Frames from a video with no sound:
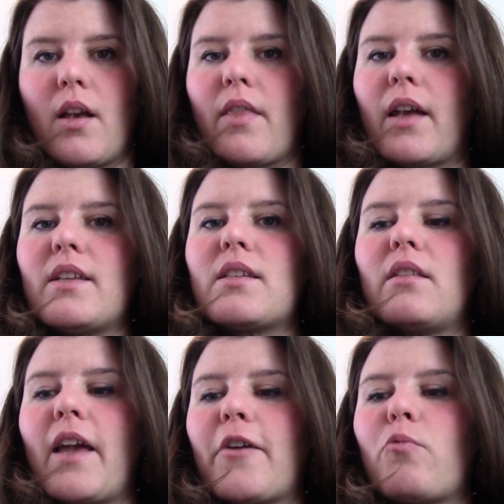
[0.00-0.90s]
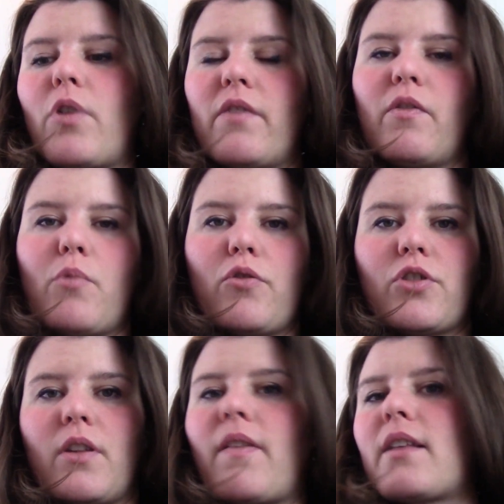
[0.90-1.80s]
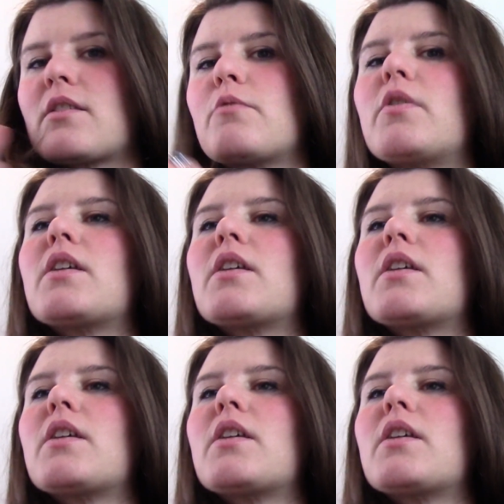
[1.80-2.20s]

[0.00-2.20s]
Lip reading: That is a layer 1 of emotion. That's the one